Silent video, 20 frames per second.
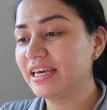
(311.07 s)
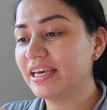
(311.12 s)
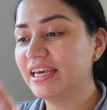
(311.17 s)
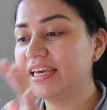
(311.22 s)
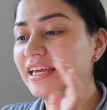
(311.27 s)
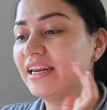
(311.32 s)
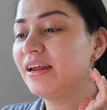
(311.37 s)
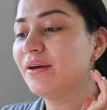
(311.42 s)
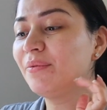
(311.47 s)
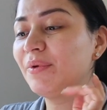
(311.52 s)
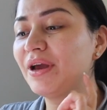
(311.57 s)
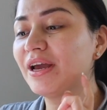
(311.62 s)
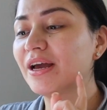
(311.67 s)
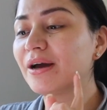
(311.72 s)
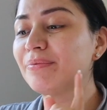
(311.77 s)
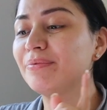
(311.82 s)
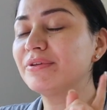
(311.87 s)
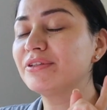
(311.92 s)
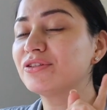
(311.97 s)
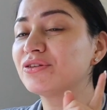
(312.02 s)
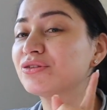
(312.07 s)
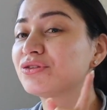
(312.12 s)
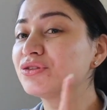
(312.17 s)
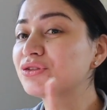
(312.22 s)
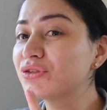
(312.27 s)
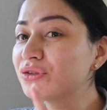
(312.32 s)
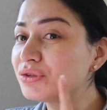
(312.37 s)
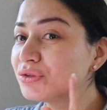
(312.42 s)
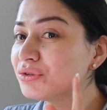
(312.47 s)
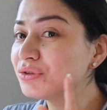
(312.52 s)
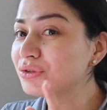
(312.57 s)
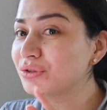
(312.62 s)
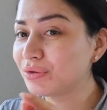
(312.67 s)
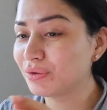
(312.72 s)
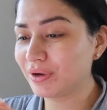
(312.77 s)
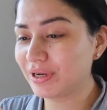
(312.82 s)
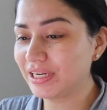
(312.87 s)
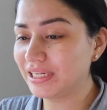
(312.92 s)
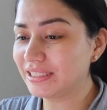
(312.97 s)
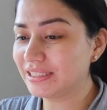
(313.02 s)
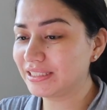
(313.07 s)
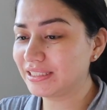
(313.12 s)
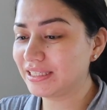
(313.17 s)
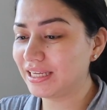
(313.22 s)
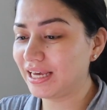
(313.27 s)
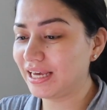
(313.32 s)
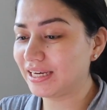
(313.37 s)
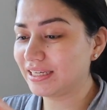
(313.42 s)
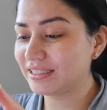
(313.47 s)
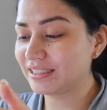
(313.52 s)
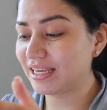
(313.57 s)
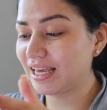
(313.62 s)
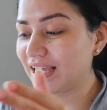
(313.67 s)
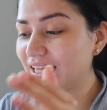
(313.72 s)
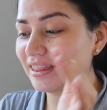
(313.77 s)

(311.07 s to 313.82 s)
he didn't wake up until 2:26.